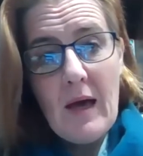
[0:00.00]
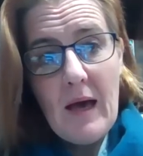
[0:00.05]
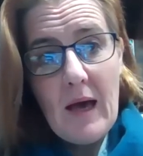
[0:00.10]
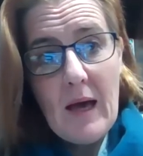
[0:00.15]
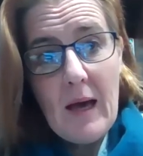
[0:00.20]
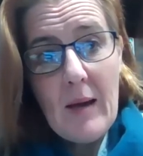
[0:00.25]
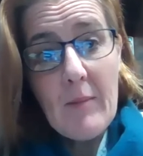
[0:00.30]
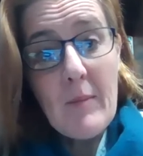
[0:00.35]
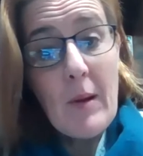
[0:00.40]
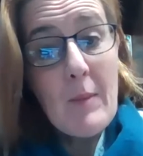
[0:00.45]

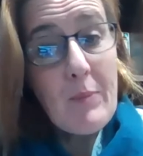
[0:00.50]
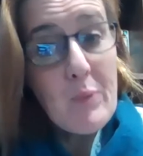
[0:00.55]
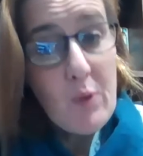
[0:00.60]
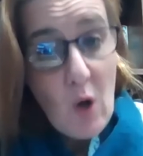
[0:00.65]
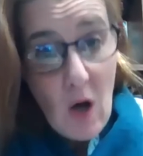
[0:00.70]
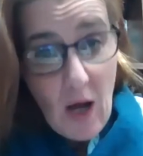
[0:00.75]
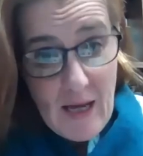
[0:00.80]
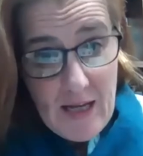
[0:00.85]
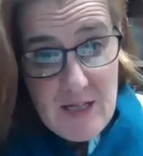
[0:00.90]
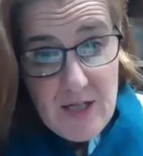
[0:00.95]

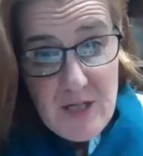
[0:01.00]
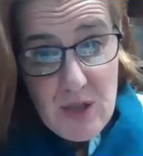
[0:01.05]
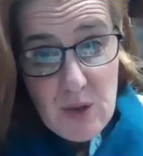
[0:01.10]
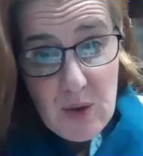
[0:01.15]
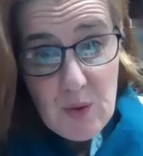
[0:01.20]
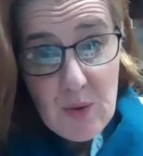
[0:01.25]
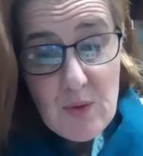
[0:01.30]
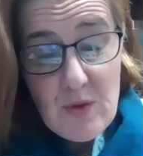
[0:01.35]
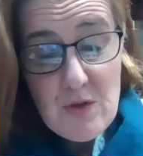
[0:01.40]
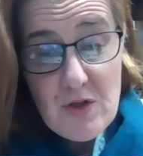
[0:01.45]
Prior
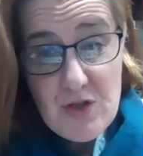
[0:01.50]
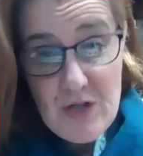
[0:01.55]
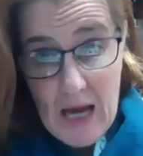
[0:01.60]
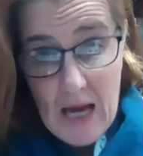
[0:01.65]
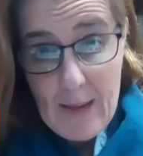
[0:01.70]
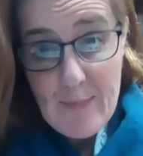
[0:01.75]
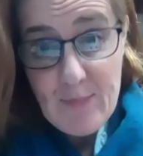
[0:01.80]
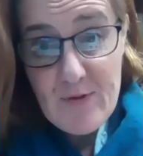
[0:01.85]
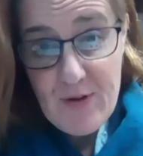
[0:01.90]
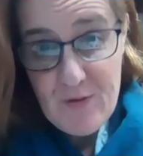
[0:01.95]
to
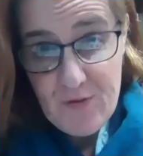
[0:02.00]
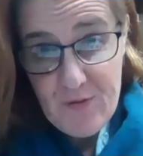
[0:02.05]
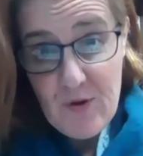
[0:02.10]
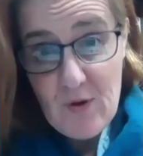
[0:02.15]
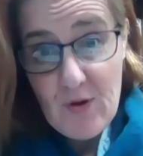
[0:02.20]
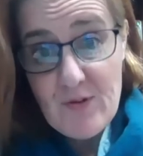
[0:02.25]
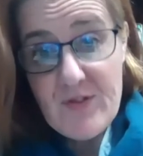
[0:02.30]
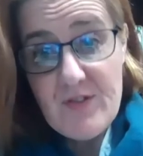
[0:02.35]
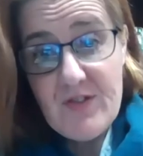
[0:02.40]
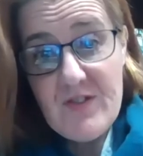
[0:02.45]
James
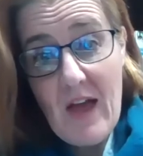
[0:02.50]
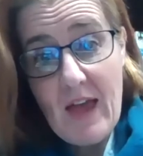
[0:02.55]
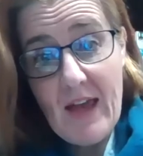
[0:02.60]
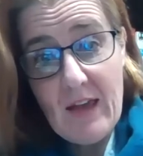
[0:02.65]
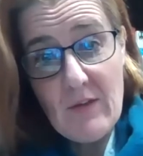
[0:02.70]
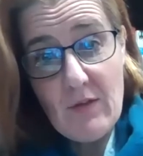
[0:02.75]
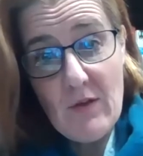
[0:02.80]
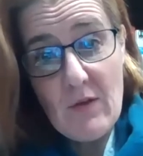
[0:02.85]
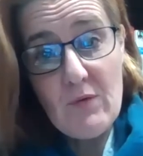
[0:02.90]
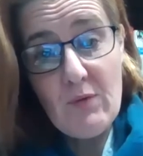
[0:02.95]
I
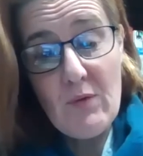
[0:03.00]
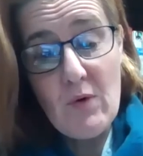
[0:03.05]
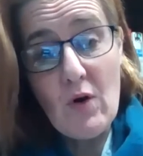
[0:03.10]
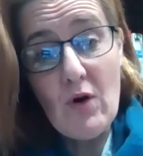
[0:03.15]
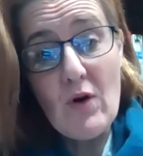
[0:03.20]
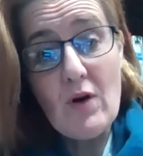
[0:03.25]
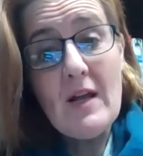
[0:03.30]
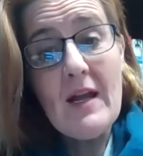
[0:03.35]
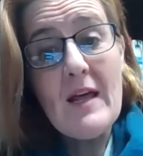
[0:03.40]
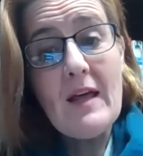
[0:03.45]
taking the
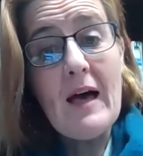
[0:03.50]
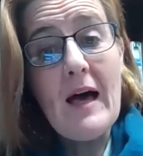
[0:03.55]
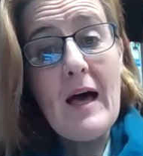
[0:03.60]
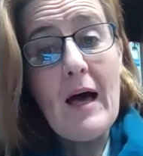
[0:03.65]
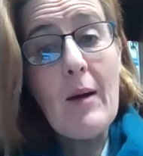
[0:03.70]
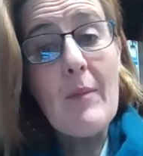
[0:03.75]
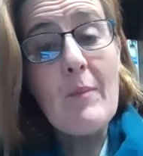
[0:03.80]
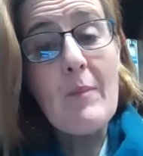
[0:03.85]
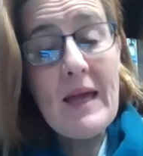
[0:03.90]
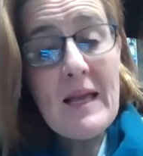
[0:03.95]
throne,
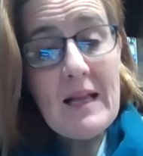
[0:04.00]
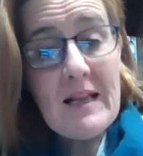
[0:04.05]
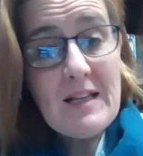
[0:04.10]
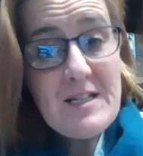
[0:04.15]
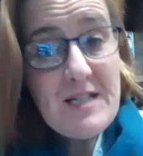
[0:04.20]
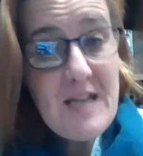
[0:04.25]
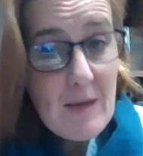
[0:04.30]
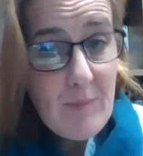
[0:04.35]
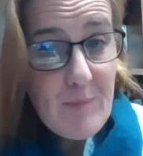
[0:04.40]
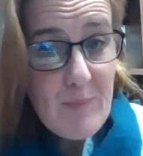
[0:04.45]
England
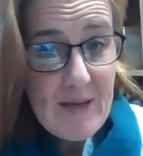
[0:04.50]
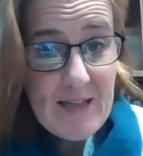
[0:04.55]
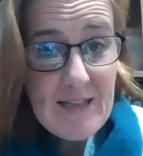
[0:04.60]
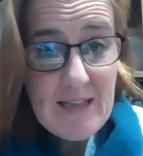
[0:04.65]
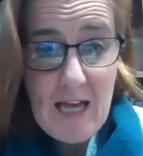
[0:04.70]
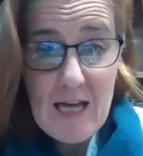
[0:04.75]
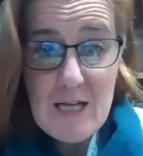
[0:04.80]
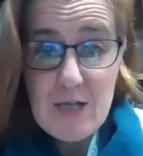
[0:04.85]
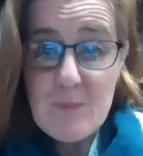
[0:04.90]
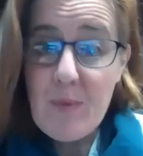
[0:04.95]
had been
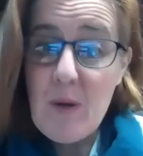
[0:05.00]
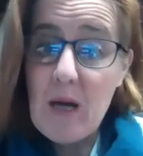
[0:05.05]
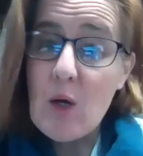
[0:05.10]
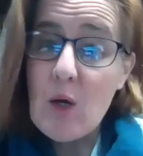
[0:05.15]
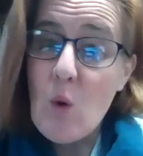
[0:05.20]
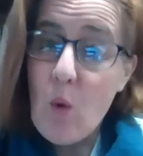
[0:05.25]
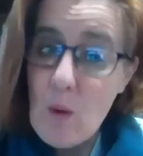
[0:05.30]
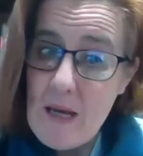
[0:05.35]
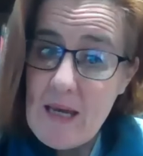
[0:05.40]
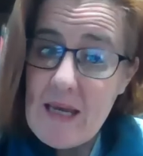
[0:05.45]
led by
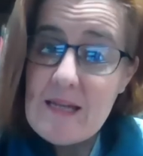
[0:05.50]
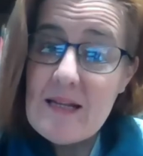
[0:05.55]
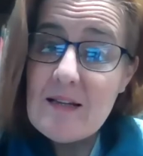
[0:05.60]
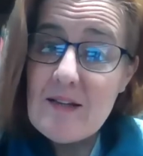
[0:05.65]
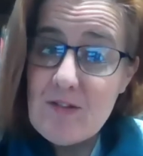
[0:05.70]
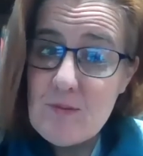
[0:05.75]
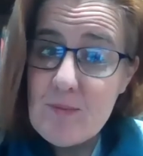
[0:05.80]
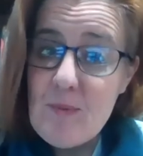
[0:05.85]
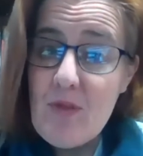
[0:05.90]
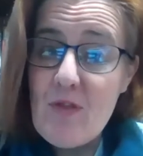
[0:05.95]
Queen
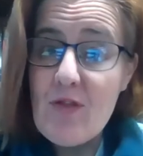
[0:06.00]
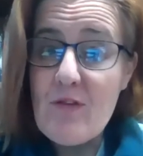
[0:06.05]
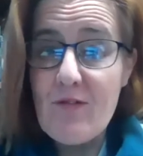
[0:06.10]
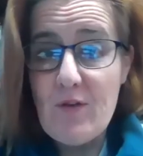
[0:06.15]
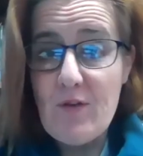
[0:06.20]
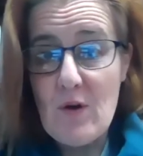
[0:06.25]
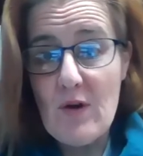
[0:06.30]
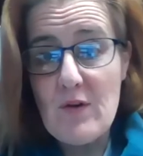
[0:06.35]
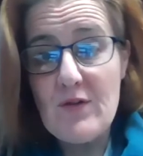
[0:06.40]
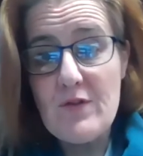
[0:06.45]
Elizabeth
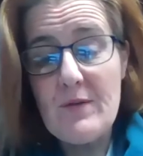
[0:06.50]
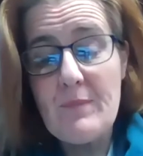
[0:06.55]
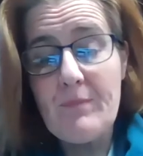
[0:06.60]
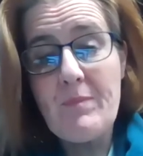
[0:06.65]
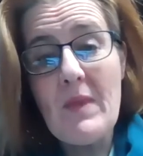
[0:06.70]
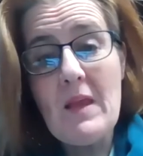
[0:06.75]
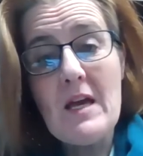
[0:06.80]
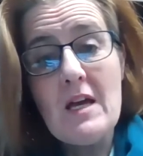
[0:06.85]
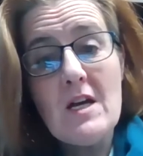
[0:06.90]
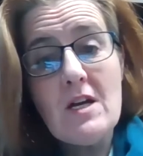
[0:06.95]
I.
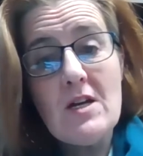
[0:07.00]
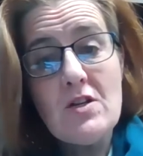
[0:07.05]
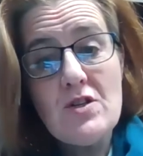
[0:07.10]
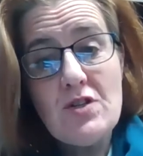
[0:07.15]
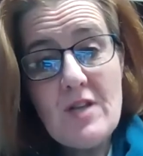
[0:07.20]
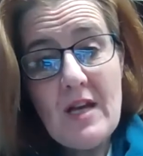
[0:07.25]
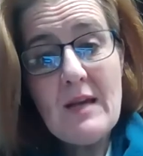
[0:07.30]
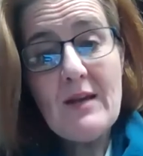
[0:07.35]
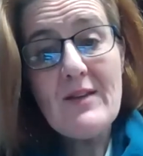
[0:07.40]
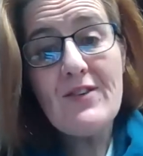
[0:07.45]

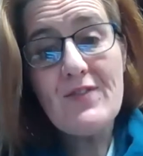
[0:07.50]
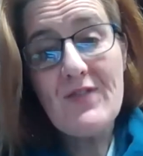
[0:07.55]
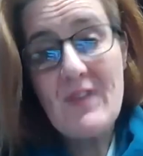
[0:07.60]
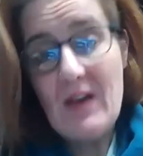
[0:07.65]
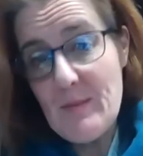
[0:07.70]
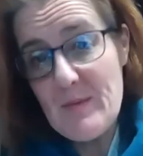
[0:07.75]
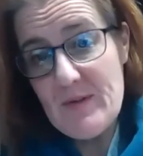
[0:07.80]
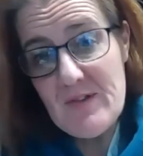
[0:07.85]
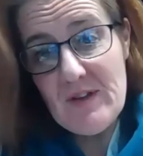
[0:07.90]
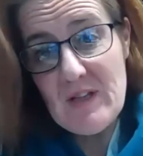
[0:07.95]
She is
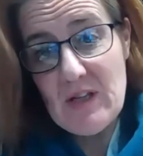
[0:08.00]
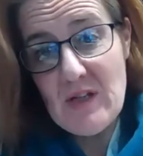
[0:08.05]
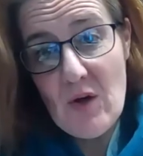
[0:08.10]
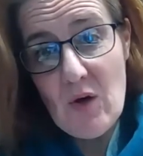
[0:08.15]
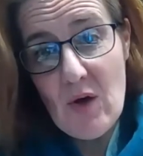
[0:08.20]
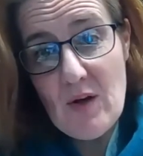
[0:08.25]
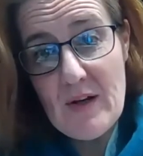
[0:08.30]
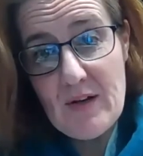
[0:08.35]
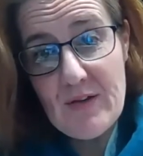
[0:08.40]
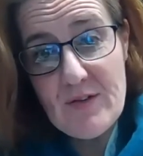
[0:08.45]
famously
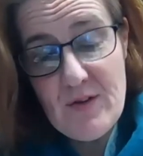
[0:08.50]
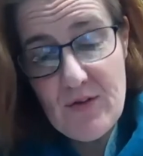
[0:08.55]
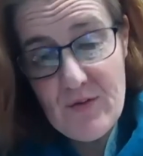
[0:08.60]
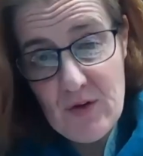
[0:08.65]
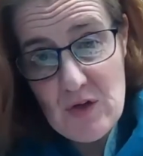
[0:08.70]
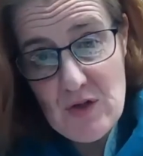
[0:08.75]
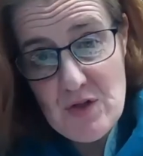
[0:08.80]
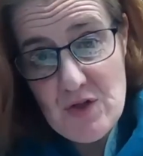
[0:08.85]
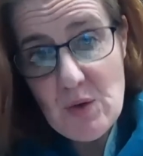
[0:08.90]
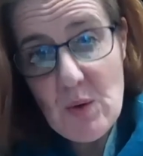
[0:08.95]
known as the
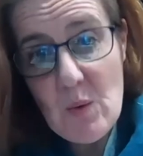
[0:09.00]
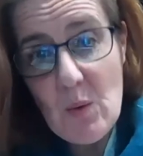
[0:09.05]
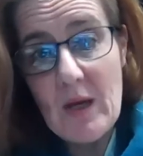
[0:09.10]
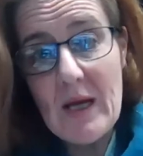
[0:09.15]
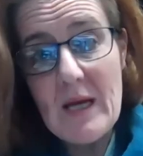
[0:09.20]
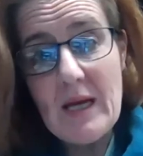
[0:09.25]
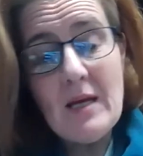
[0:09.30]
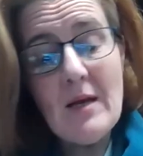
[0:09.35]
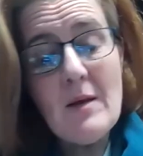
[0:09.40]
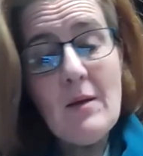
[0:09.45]
Virgin
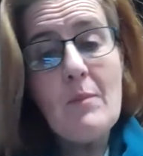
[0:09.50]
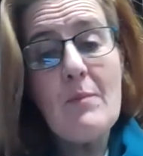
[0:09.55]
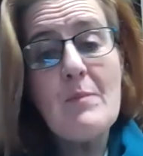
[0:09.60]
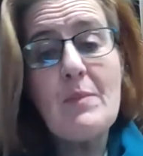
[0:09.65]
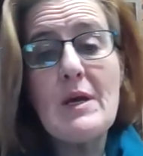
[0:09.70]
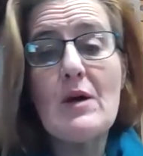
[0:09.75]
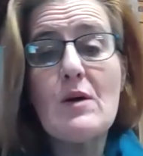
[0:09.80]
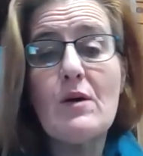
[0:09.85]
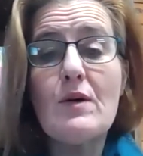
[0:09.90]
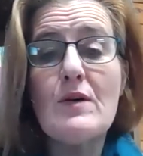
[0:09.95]
Queen
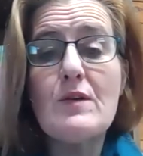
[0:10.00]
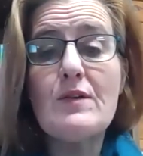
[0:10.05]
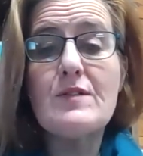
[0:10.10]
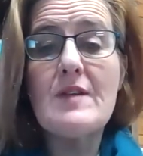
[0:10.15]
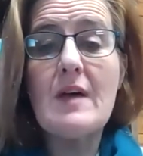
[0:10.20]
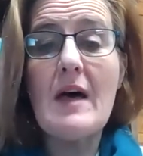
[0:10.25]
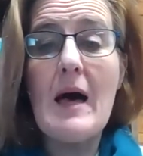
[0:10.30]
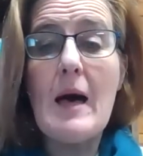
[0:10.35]
because